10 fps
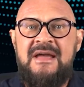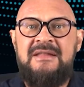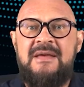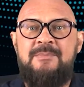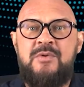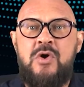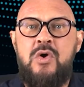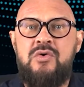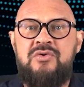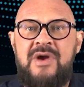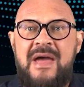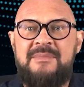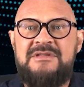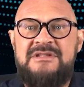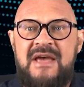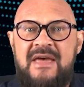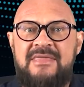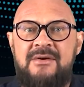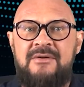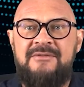the programmed
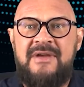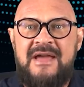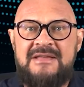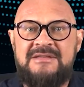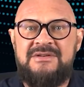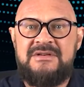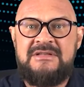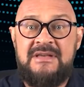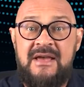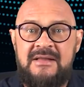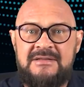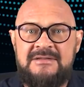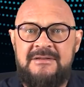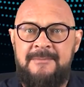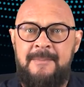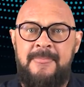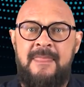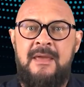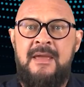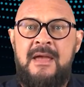death of cancer cells.
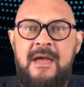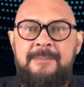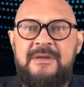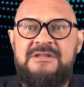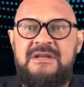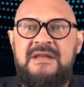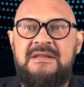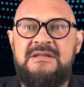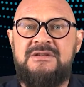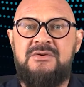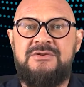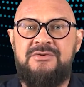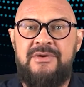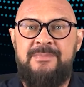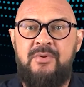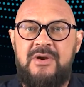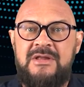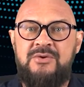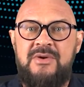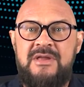Epigenin is also
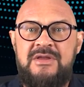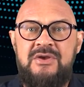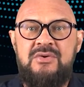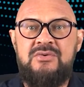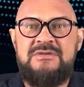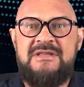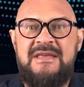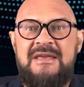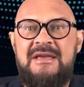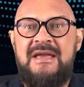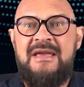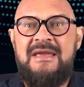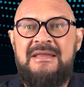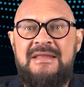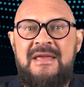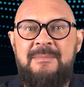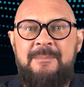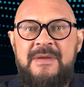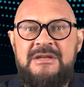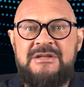reported to induce the
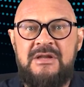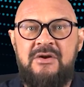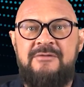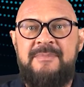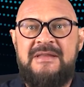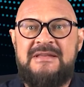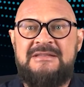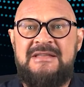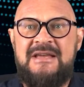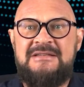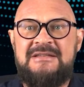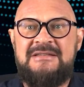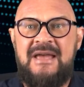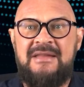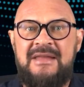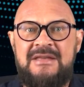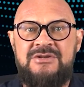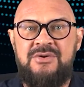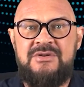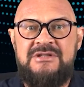inhibition of metastasis and
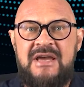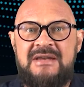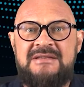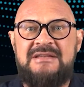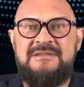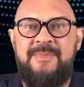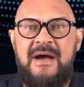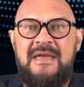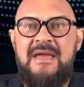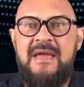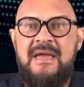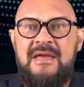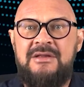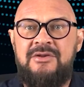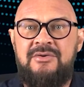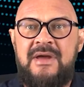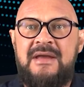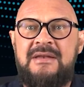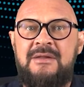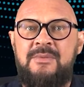angiogenesis by
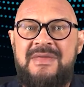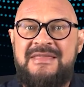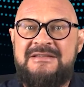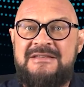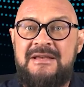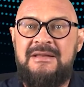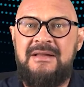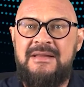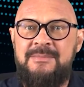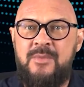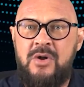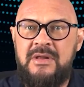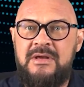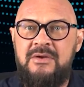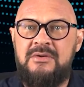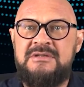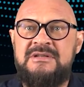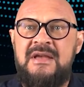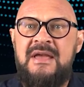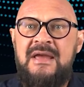interacting with the signaling
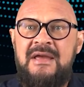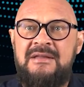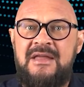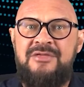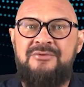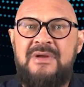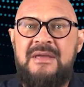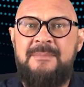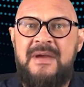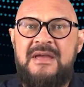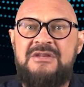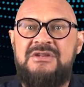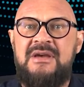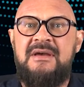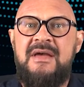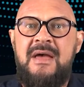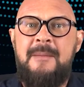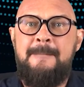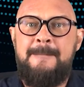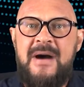molecules in the three major
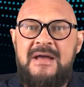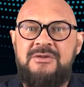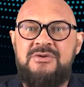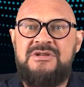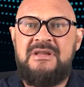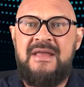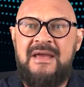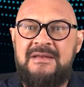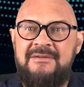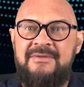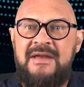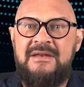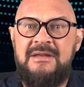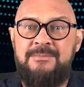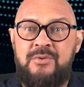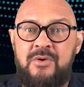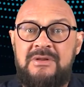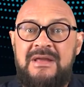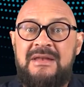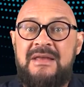mitogen-activated
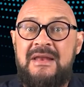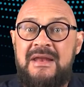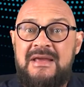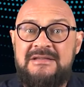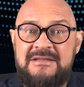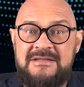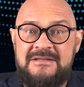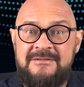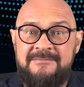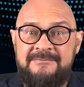protein kinases.